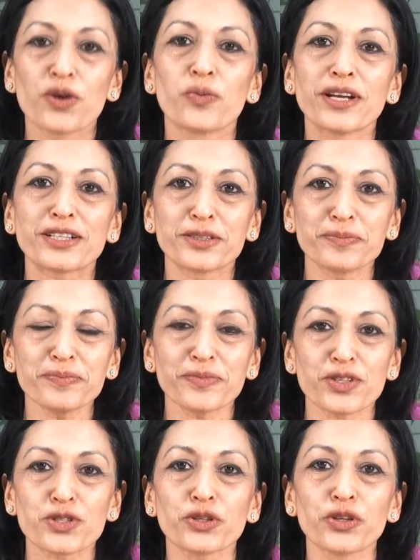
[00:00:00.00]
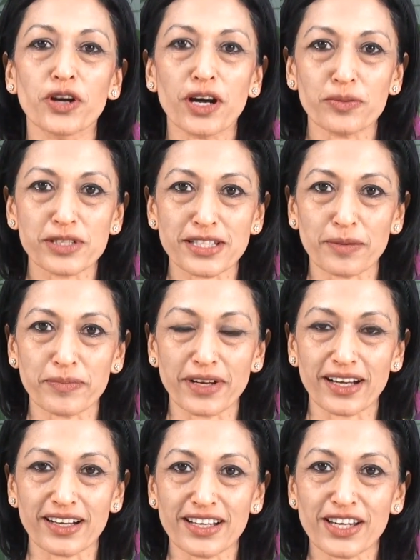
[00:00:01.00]
Welcome to Yoga with
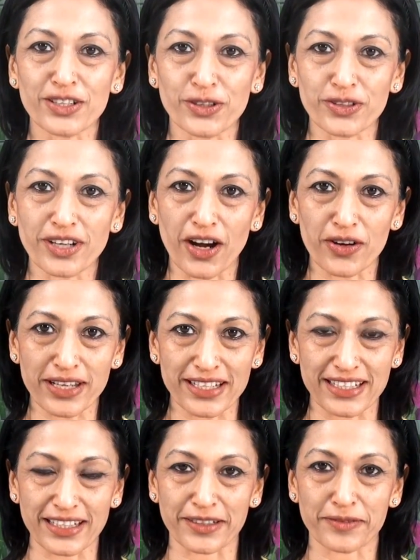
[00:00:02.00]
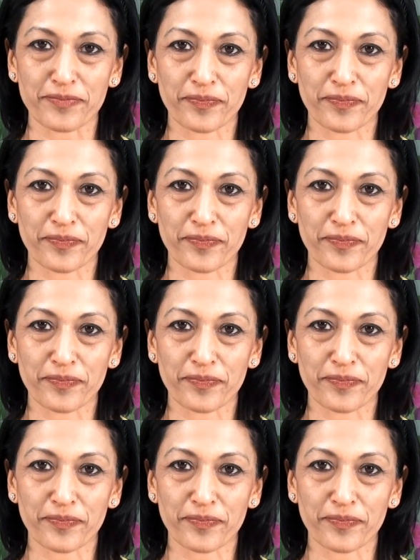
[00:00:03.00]
Sapna in Gurgaon, India.